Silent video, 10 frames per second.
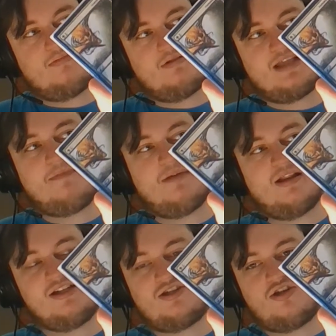Keep at
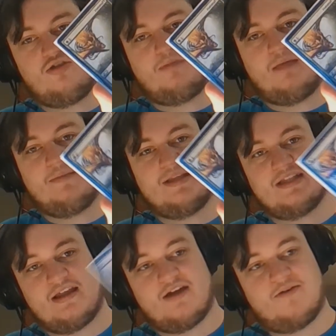least 2 plummets
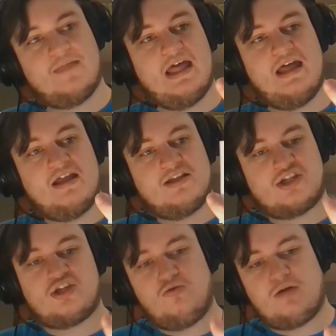in there. It's
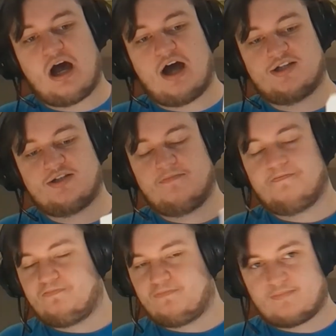2 cost.
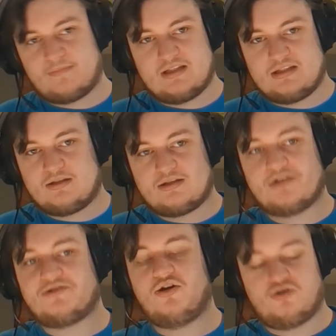
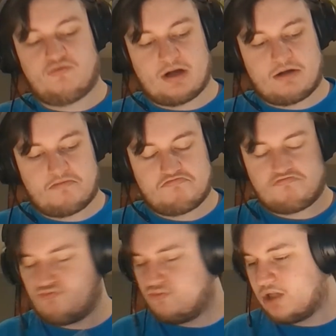Doesn't hurt you at all.
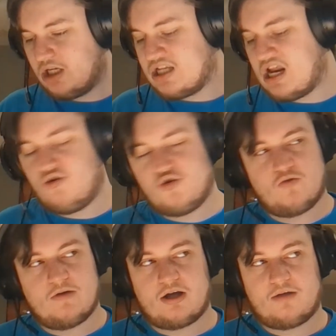Does not hurt
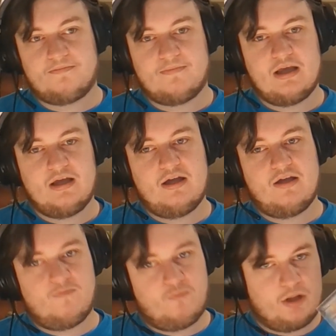you at all.
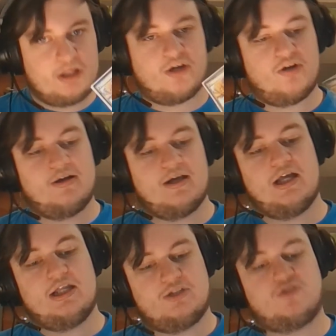Really good.
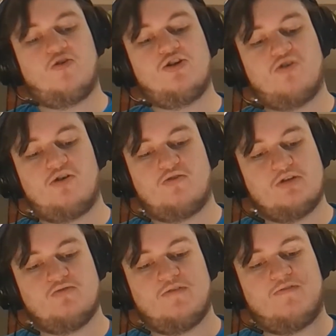Destroy target
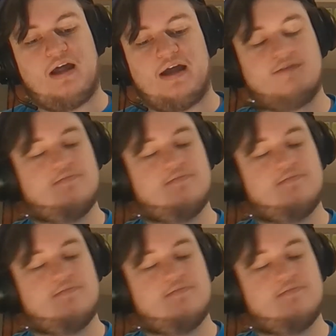creature with flying.